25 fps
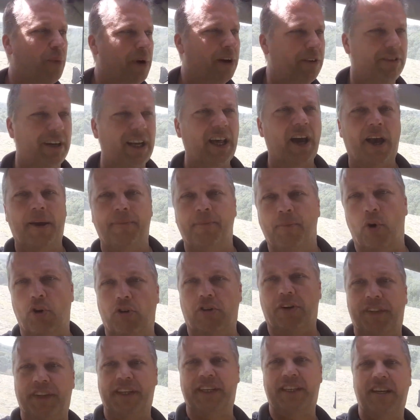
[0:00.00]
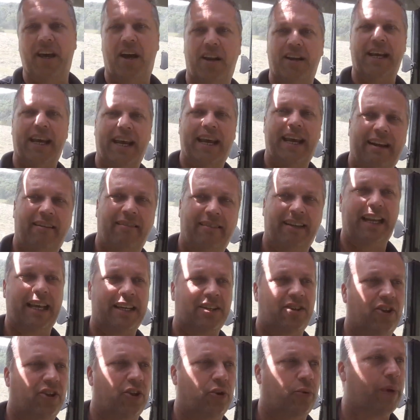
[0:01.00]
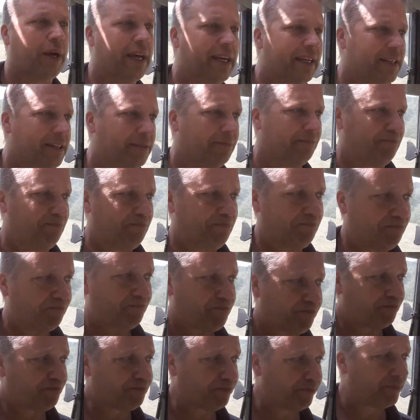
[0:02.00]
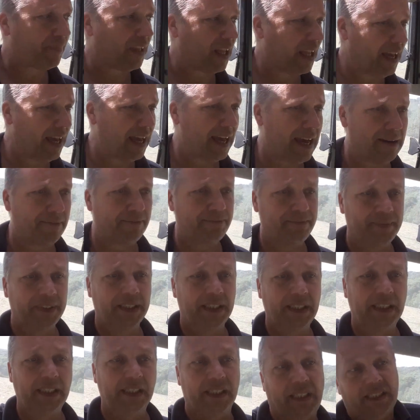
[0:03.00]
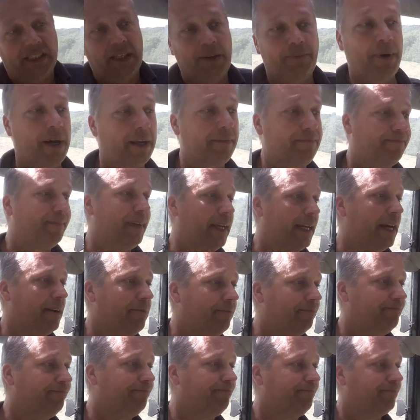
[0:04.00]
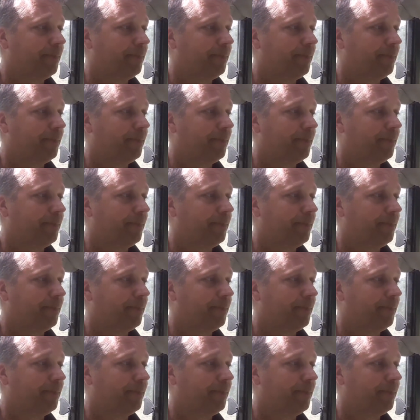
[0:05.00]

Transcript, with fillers: uh, we're relying more on the sun here and less on the wind. Um, but, you know,